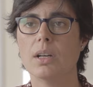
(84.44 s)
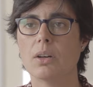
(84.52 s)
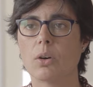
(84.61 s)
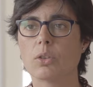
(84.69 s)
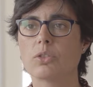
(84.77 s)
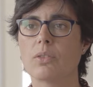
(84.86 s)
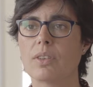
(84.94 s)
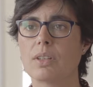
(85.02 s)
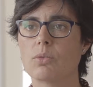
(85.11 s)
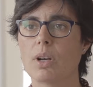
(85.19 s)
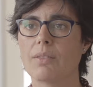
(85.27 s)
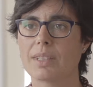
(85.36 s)
also very
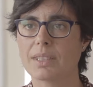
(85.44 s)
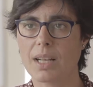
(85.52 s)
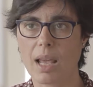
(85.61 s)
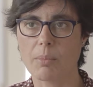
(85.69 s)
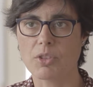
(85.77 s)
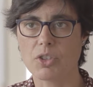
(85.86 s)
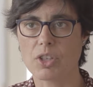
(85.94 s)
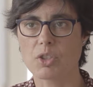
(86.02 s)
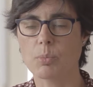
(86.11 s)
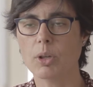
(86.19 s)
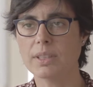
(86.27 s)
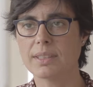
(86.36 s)
relevant climate
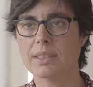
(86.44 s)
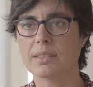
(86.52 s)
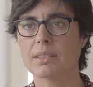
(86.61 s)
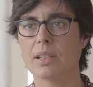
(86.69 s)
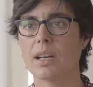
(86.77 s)
change policies.